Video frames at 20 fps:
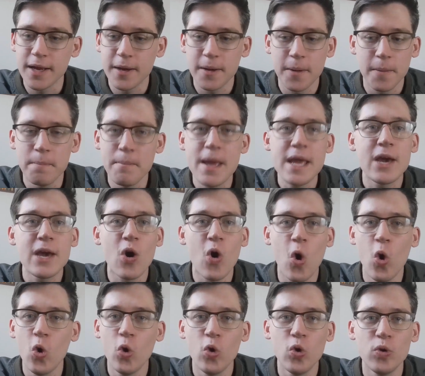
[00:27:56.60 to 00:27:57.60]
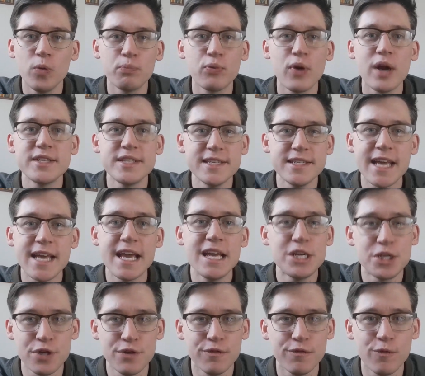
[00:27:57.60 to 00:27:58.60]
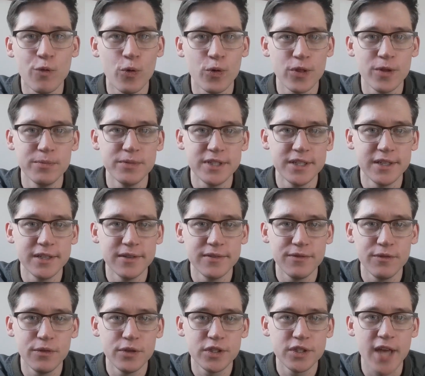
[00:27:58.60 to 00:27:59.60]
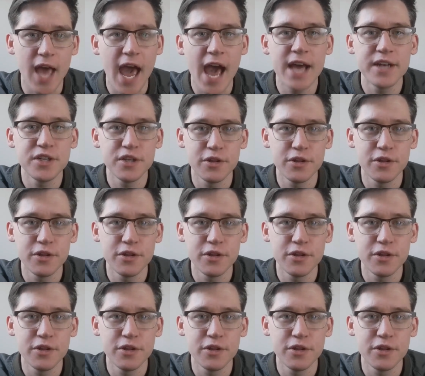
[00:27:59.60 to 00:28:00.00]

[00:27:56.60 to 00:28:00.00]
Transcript: make a whole presentation for them to add to